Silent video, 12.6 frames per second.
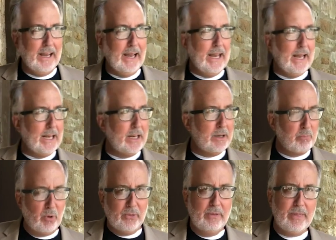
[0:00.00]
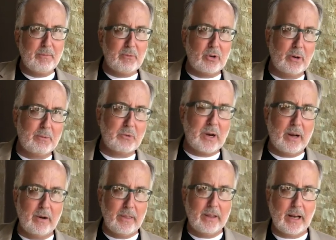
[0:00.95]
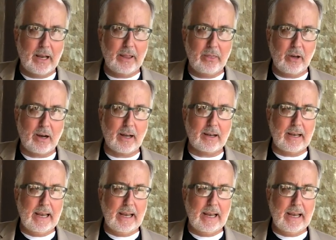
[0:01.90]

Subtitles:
and both of them turned redder than I thought.